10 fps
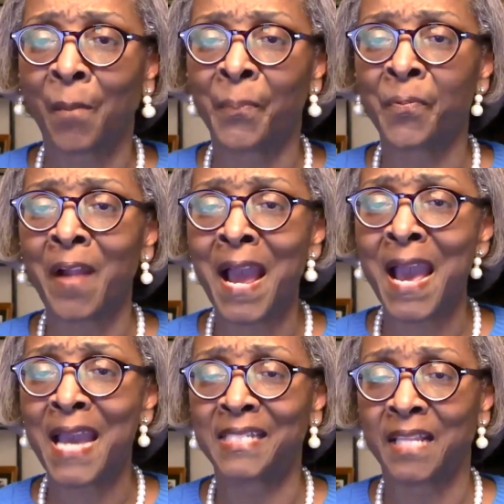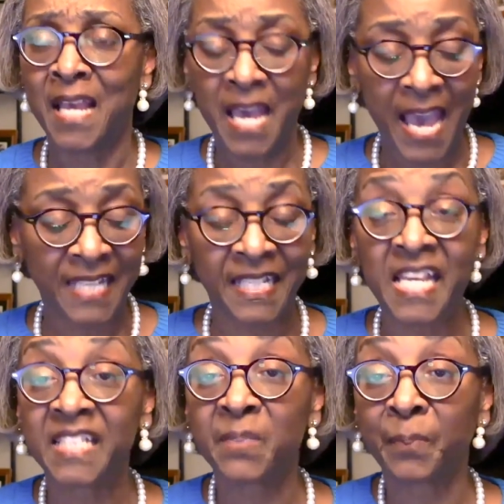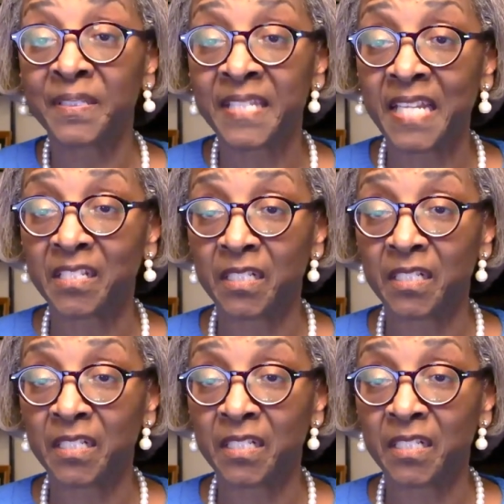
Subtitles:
prize, as his possession.